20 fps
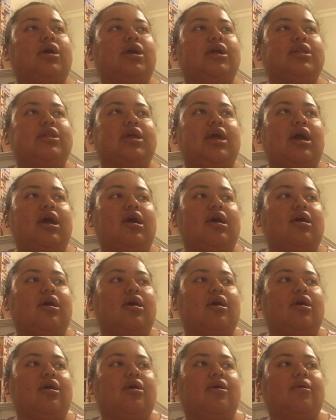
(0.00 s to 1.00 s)
And yeah,
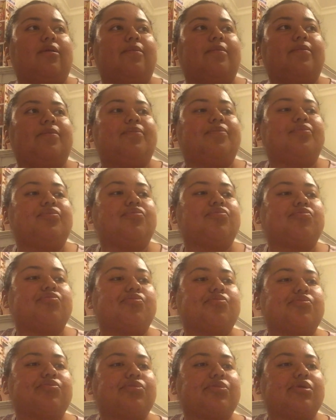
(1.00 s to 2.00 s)
um,
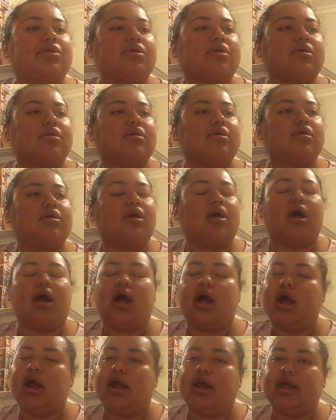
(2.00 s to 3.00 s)

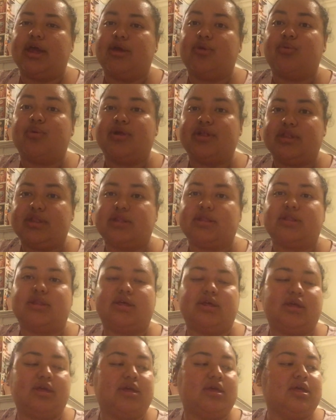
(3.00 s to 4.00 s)
I
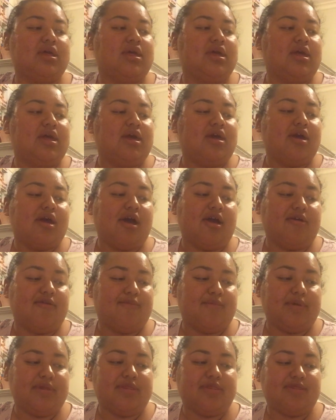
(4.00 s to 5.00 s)
recently
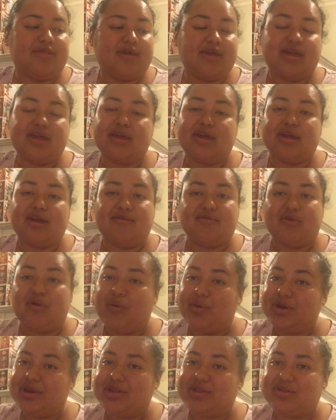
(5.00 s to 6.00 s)
have been thinking of
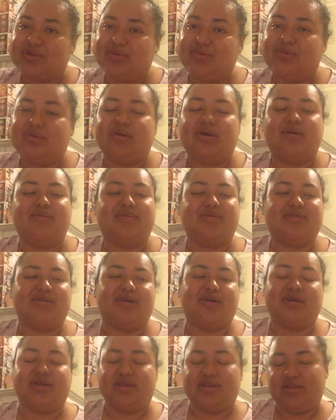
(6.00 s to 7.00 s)
going to school. I've been
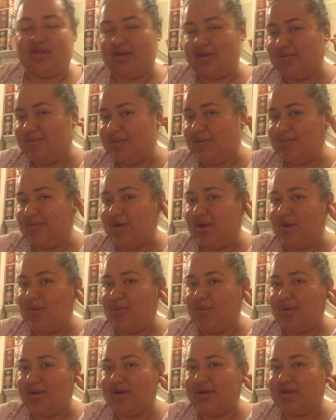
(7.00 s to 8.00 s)
talking to a lot of people at
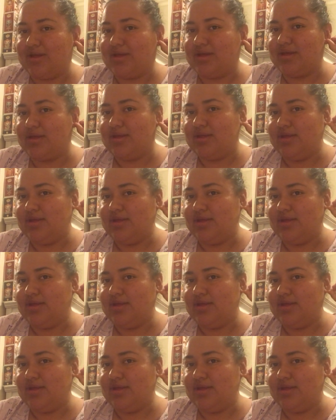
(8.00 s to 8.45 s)
work.